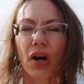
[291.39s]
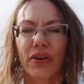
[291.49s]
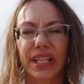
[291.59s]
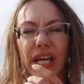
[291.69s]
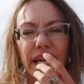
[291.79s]

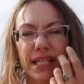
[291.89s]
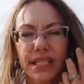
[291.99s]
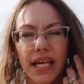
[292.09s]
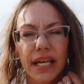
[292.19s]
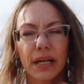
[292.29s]
All right, like I
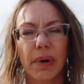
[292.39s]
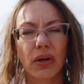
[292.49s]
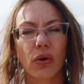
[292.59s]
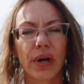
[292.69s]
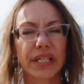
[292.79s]
said
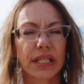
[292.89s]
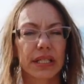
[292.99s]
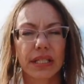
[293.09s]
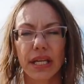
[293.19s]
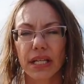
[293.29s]
about going to
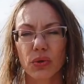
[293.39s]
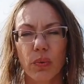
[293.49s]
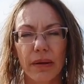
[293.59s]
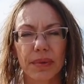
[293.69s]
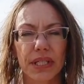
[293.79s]
states'
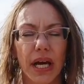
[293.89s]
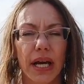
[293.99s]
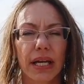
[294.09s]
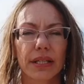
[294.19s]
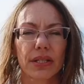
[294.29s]

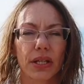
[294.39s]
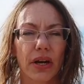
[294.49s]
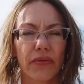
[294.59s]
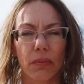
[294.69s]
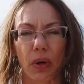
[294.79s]
websites, the
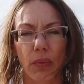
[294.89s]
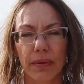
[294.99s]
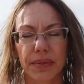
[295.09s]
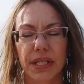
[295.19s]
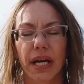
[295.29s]
government
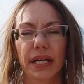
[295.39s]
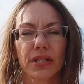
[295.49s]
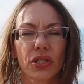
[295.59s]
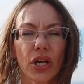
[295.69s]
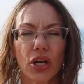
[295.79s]

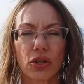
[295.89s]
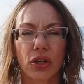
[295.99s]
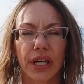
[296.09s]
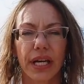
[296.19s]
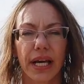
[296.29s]
websites,
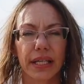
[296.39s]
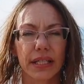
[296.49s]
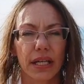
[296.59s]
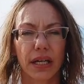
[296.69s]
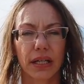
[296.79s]
looking
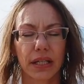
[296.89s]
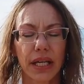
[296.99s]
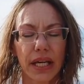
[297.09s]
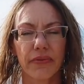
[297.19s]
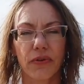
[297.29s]
at uh,
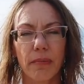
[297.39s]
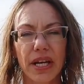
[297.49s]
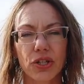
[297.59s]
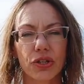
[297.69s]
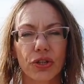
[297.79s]

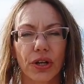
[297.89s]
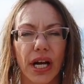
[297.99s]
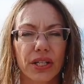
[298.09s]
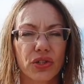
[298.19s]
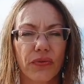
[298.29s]
information, their
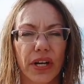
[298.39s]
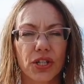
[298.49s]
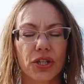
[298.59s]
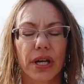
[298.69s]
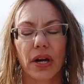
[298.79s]

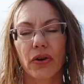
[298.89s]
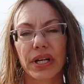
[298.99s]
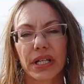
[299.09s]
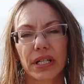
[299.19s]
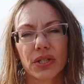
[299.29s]
conservation
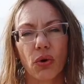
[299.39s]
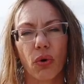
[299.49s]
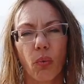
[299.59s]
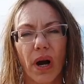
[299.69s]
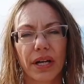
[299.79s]
areas
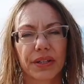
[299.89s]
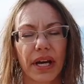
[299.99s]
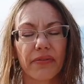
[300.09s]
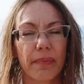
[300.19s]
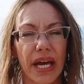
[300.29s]
or
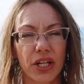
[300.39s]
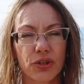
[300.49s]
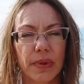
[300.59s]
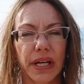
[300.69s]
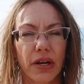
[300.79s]
wildlife
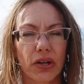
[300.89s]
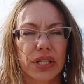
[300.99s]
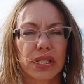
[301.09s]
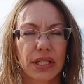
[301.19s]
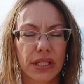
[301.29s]
management
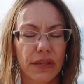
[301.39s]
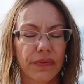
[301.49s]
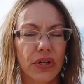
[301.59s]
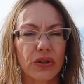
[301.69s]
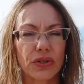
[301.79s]
areas to see
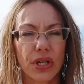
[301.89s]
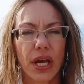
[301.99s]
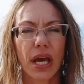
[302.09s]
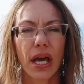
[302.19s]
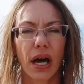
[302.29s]
if there's
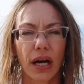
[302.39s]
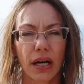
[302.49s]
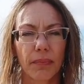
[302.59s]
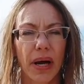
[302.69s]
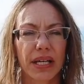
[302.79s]

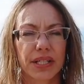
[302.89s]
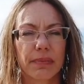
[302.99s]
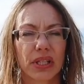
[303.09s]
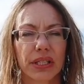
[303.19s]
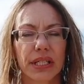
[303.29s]
uh,
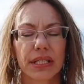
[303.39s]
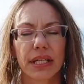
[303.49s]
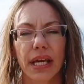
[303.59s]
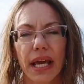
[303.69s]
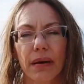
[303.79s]
possibilities
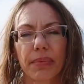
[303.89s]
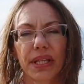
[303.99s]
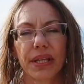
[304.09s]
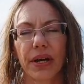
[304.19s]
to camp in